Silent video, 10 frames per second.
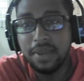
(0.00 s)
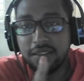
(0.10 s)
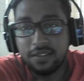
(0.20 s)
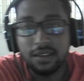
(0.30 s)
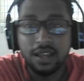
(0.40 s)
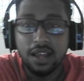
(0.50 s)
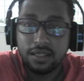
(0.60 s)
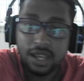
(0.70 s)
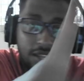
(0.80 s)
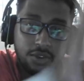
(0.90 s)
You are
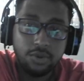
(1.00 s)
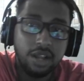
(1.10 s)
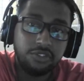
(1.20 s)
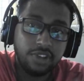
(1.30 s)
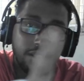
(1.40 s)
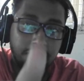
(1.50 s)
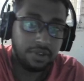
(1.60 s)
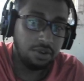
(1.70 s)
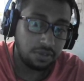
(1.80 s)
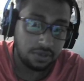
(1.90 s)
amazing. Thank you and share
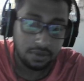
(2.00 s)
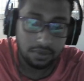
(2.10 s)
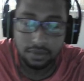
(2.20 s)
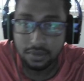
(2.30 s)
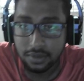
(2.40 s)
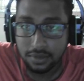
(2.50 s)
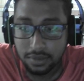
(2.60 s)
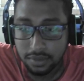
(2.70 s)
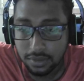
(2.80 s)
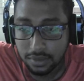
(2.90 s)
the videos.
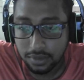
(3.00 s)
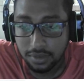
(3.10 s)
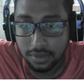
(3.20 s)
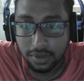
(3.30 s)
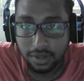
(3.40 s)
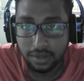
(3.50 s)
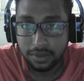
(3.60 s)
So.